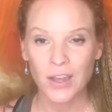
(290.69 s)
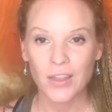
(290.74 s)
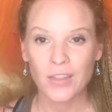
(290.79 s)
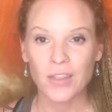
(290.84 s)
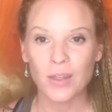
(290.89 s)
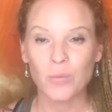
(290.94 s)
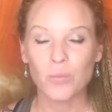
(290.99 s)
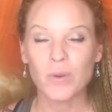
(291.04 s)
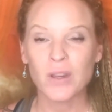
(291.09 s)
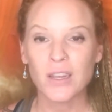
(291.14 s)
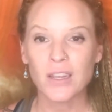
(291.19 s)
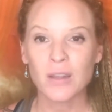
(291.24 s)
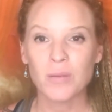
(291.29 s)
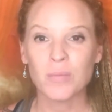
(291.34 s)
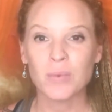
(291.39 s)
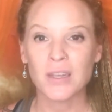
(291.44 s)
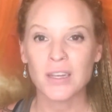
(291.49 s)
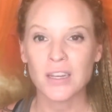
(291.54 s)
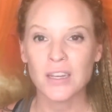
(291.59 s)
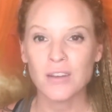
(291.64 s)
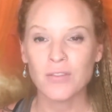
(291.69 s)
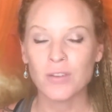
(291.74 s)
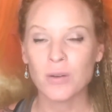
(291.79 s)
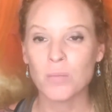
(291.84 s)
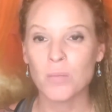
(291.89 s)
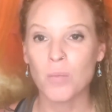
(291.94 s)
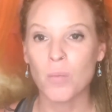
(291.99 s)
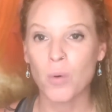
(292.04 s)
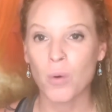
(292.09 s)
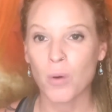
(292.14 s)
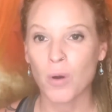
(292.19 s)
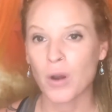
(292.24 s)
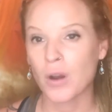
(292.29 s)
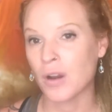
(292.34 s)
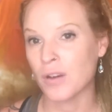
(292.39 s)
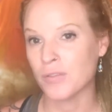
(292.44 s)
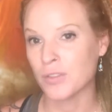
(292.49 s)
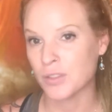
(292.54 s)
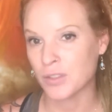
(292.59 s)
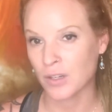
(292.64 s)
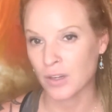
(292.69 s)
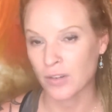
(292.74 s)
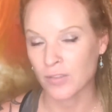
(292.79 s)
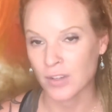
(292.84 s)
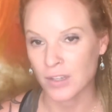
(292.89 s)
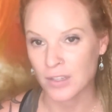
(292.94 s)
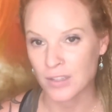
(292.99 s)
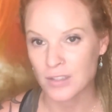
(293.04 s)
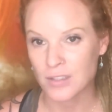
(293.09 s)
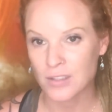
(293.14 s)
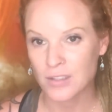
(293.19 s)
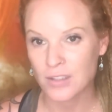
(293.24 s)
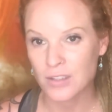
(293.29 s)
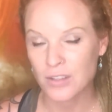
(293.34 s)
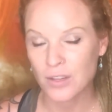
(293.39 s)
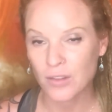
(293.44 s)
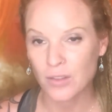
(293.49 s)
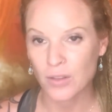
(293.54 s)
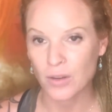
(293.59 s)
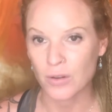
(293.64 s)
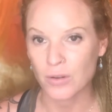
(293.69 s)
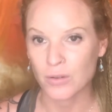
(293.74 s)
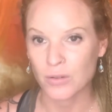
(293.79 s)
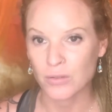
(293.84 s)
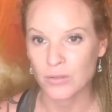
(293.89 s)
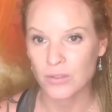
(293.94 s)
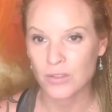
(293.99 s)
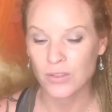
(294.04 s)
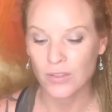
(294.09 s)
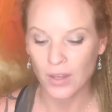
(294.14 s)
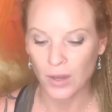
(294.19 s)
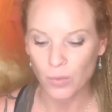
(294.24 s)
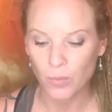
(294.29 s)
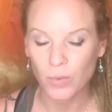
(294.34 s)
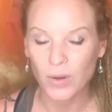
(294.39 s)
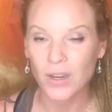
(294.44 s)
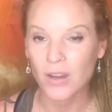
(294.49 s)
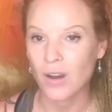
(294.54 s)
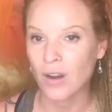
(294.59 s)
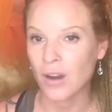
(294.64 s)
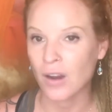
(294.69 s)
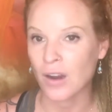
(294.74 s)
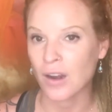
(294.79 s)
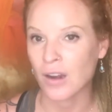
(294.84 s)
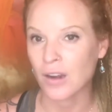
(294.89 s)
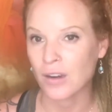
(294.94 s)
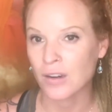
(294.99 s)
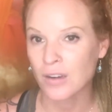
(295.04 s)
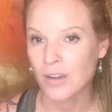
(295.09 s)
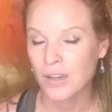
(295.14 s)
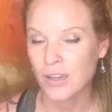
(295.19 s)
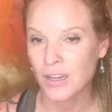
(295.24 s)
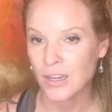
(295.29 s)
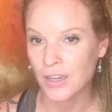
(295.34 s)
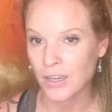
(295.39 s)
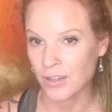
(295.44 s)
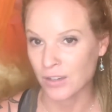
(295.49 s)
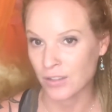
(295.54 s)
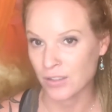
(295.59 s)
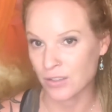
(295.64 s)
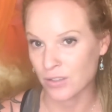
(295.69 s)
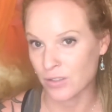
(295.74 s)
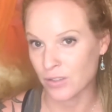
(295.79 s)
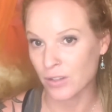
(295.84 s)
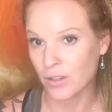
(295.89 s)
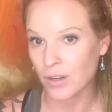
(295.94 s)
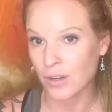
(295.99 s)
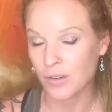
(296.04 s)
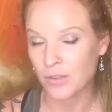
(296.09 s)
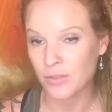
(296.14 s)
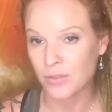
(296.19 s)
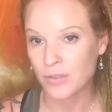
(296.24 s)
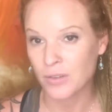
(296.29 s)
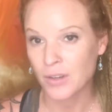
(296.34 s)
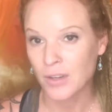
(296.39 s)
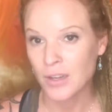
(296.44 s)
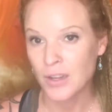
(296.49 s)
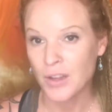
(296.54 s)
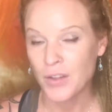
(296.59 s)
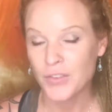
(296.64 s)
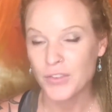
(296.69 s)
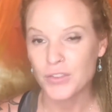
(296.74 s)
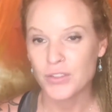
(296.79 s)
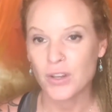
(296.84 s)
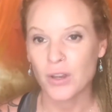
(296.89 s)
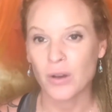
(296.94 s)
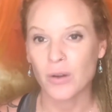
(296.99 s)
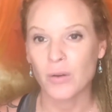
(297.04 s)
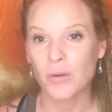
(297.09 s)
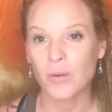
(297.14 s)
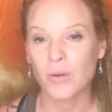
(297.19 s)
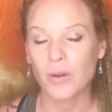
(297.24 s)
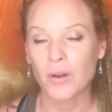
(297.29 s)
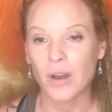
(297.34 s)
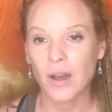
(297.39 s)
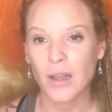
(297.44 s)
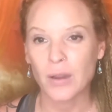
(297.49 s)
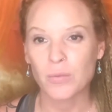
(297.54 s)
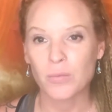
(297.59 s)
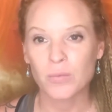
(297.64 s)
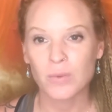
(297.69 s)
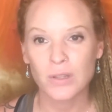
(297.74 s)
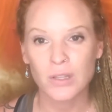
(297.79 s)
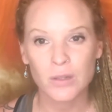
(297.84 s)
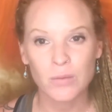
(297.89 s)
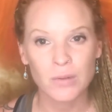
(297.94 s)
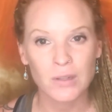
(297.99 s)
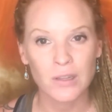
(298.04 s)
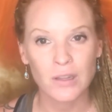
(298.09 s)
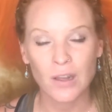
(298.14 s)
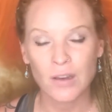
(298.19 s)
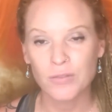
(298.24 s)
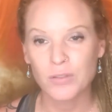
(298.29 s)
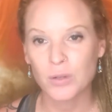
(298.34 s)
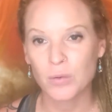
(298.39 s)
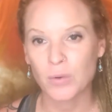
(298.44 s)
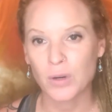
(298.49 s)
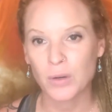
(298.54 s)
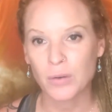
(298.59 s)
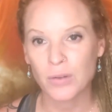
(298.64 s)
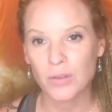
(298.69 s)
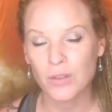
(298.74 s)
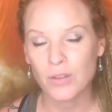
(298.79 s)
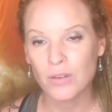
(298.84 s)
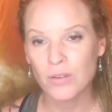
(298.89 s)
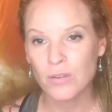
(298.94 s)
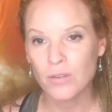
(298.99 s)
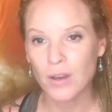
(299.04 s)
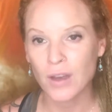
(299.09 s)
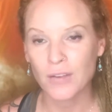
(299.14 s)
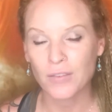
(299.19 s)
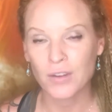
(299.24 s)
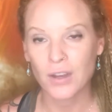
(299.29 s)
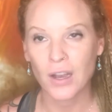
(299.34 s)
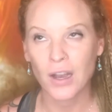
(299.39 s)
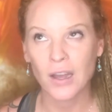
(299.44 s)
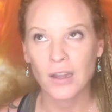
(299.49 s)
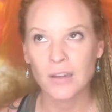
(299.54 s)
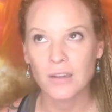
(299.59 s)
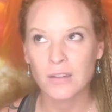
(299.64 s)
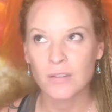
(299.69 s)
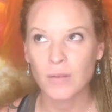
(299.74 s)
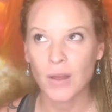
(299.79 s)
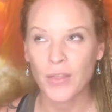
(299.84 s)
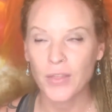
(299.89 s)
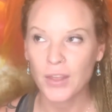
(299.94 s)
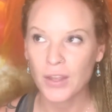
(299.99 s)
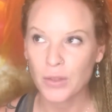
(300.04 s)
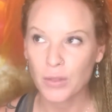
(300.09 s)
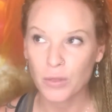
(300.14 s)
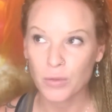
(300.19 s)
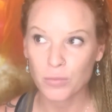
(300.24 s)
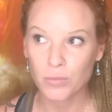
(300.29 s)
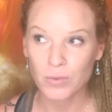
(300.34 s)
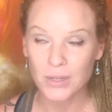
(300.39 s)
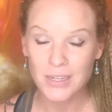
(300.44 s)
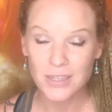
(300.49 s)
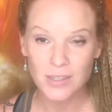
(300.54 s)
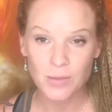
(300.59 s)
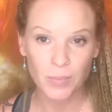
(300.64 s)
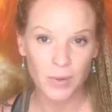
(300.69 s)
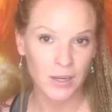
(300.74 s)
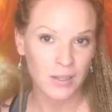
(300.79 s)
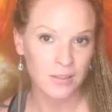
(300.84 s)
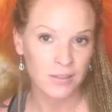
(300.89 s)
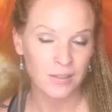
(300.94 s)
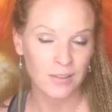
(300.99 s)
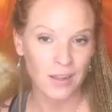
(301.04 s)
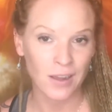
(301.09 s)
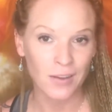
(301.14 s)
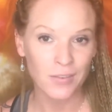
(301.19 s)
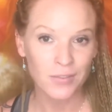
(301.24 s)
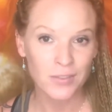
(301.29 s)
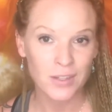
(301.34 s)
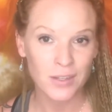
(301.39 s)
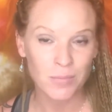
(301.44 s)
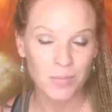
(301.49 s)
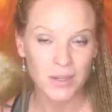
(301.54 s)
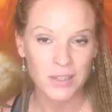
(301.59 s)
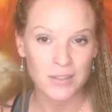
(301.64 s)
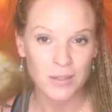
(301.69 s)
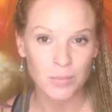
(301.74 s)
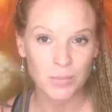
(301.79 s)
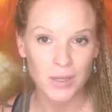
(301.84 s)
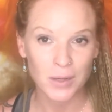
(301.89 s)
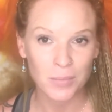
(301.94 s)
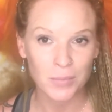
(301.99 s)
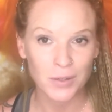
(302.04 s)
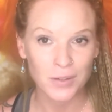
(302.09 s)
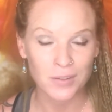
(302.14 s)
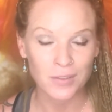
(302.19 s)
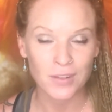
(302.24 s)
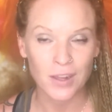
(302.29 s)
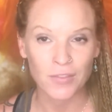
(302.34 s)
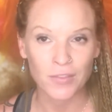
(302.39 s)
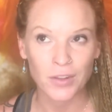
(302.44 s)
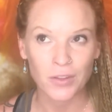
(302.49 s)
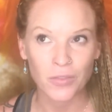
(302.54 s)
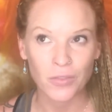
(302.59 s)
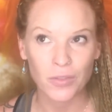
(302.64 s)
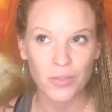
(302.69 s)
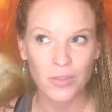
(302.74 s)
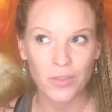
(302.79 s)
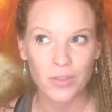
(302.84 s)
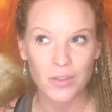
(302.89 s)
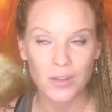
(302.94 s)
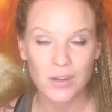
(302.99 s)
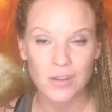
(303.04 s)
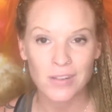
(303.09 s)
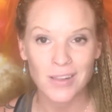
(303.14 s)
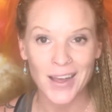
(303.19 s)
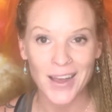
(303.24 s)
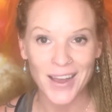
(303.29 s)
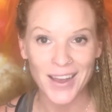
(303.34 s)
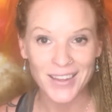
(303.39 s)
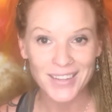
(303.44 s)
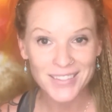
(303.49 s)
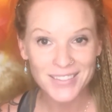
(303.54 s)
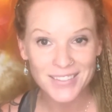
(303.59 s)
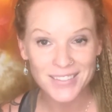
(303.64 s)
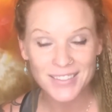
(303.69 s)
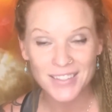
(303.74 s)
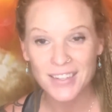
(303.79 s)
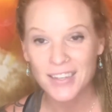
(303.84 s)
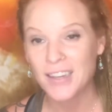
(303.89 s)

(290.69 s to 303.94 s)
then we can be even more of service to those that we are here to serve. So I really would love to work with you. I've got, I think, three spots left in my September 11th class.